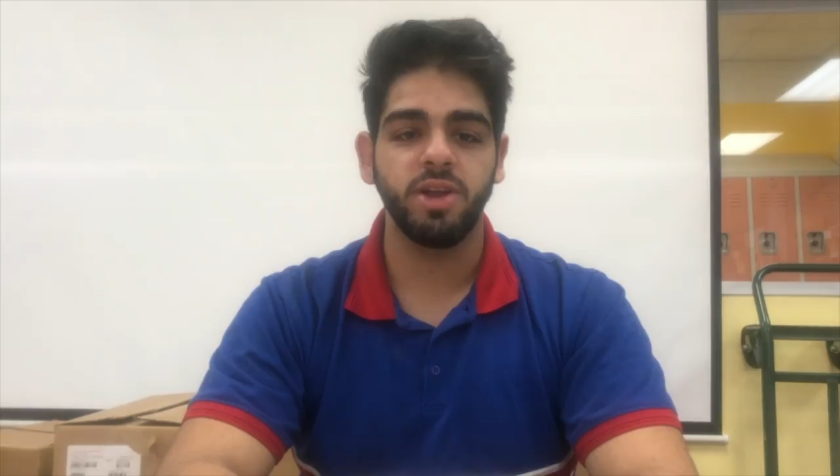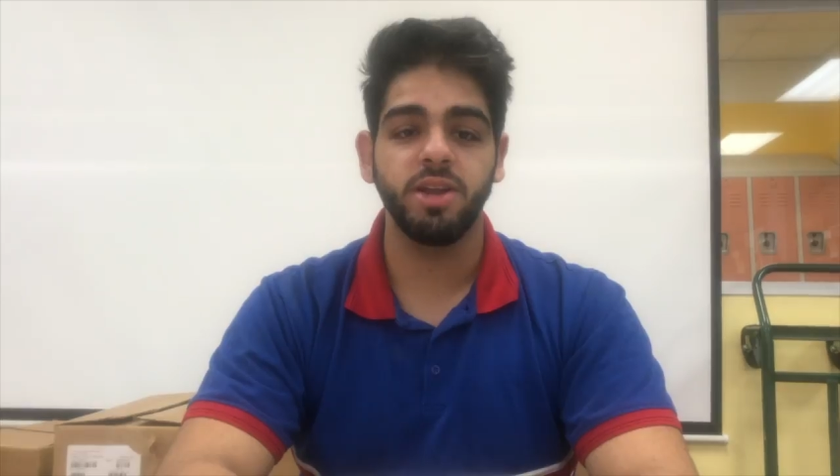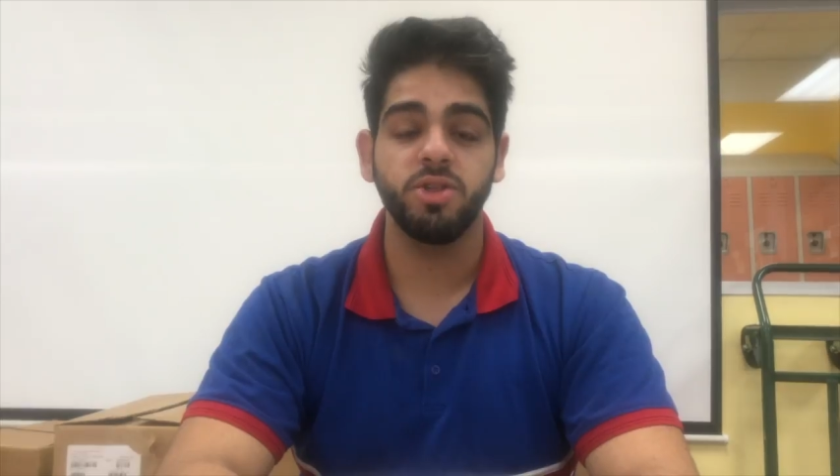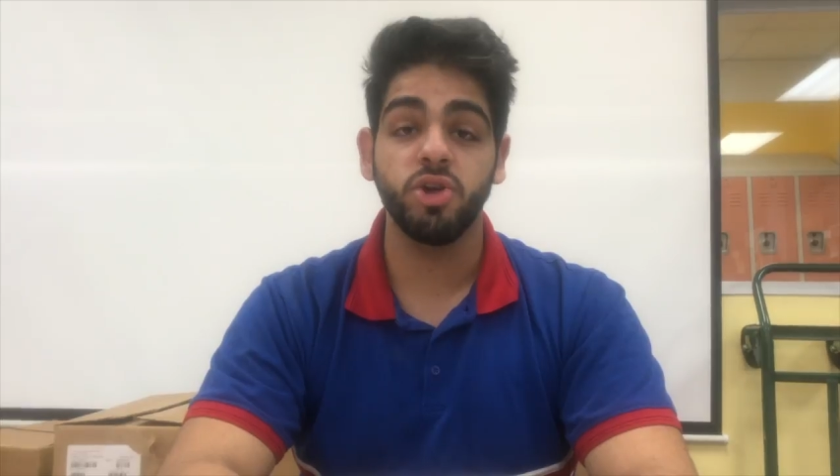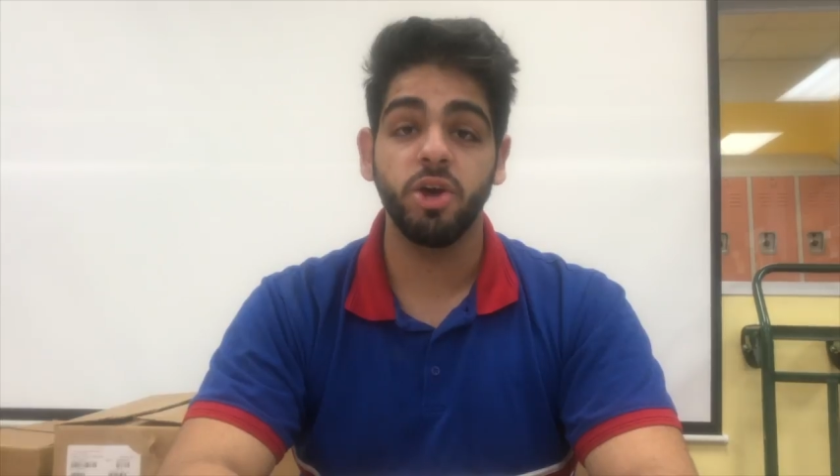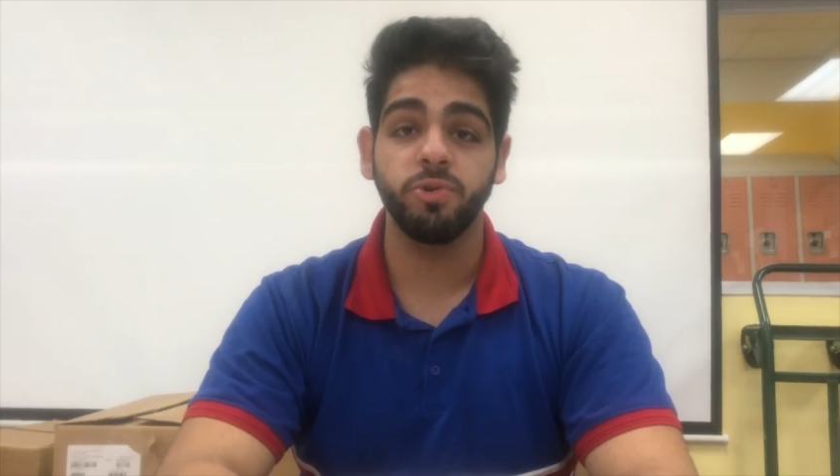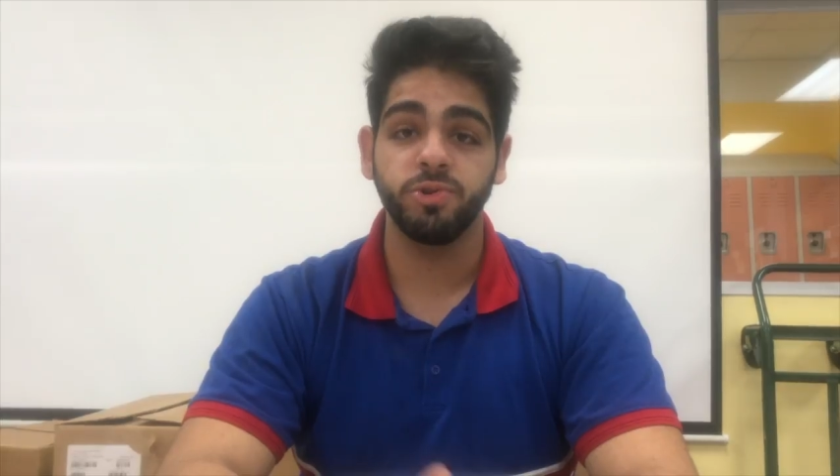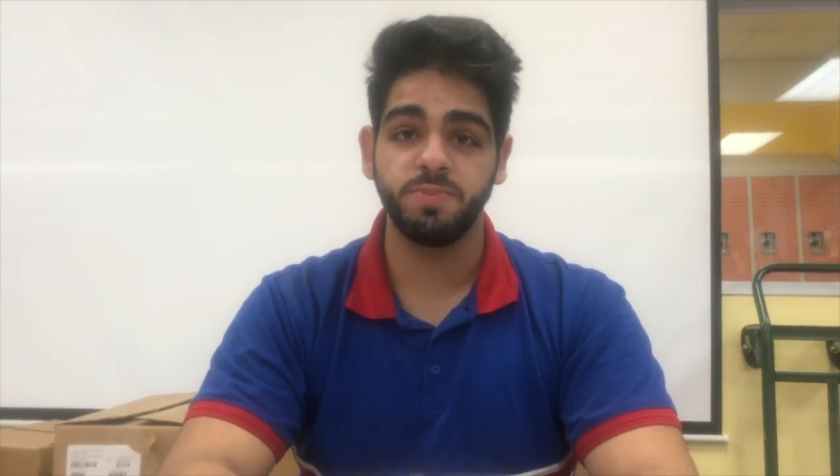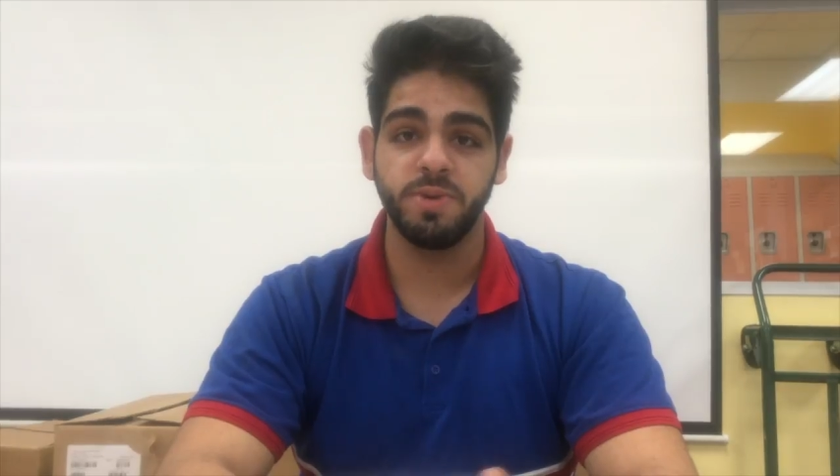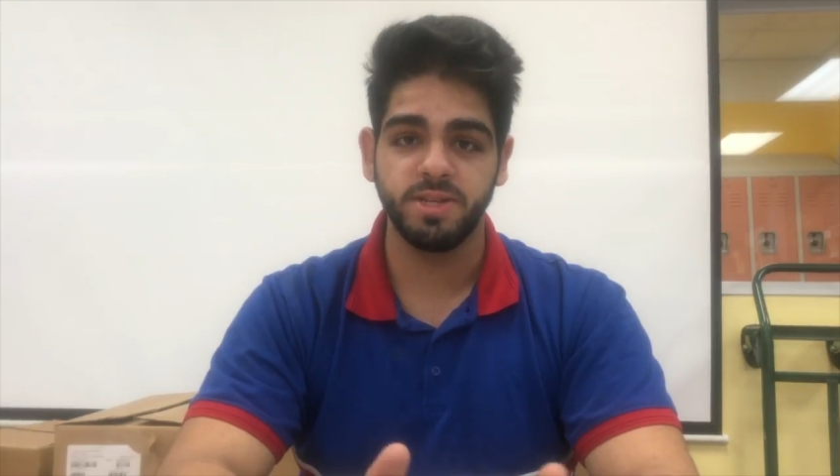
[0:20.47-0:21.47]
and in general
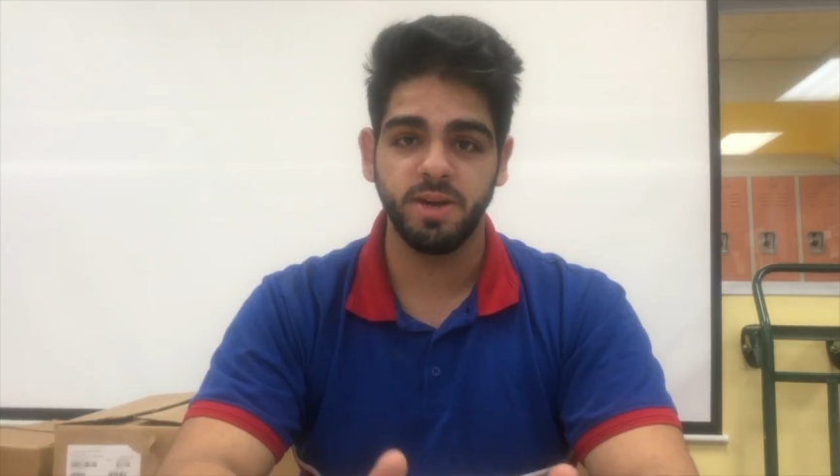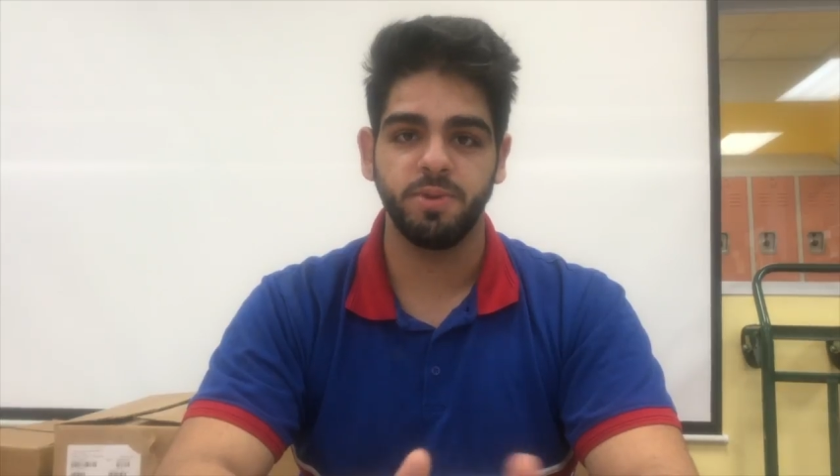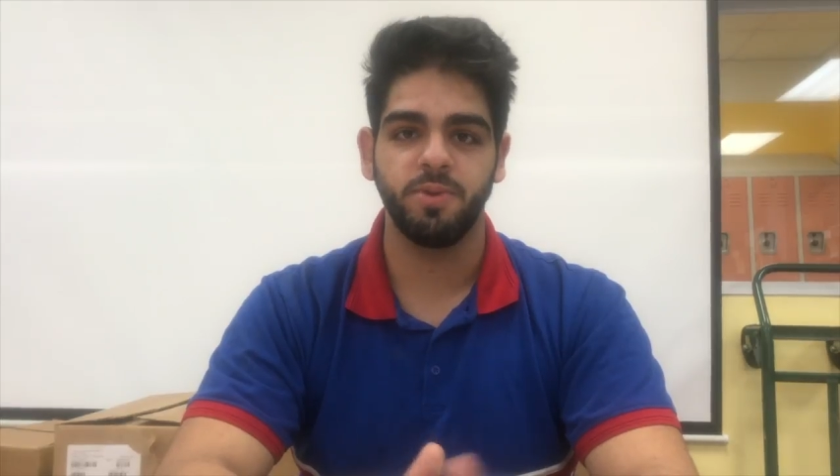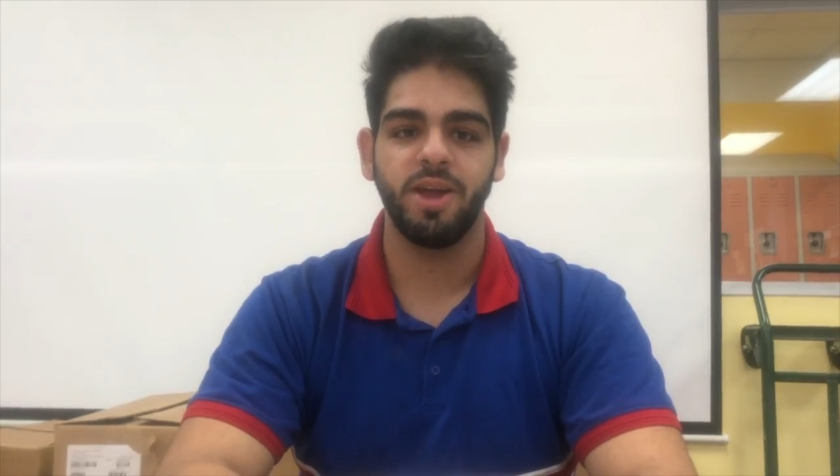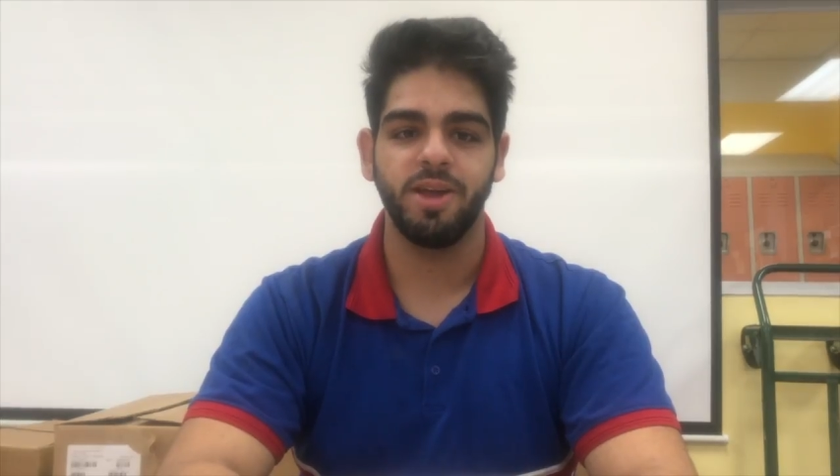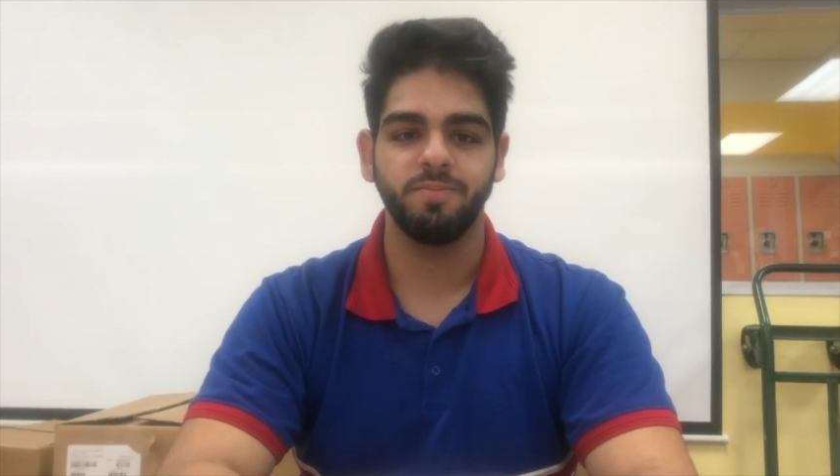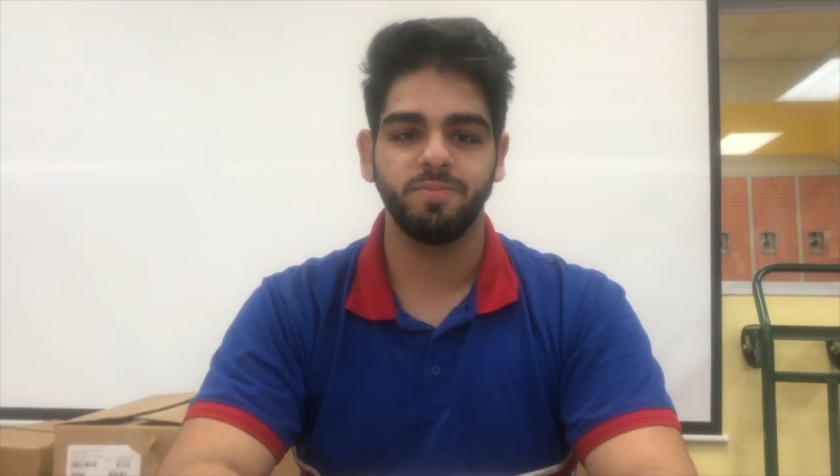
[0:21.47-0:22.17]
speeds up the rate.